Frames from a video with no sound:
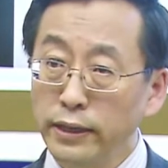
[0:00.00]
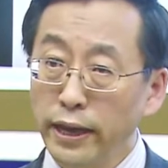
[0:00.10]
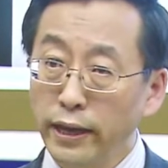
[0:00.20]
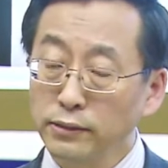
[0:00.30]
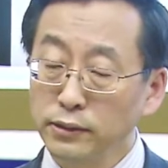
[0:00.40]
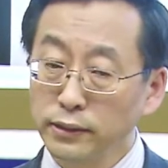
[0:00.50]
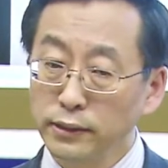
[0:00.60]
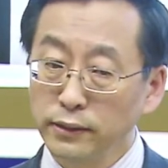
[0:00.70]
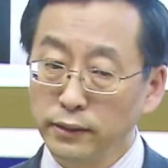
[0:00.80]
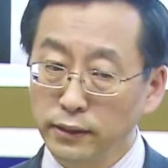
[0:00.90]

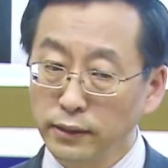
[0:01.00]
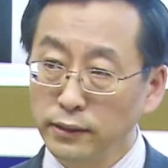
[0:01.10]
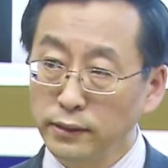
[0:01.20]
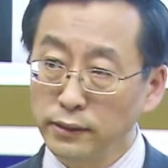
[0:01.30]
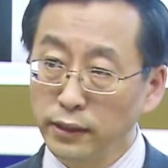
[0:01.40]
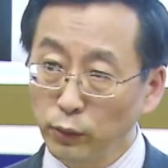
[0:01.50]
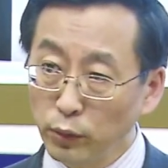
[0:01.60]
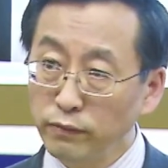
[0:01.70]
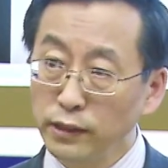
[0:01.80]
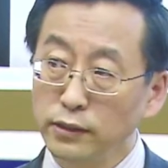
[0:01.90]
actually is
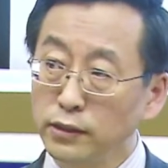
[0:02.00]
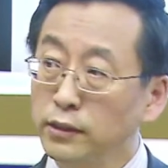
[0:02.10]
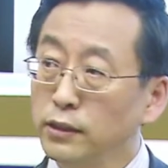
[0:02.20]
equivalent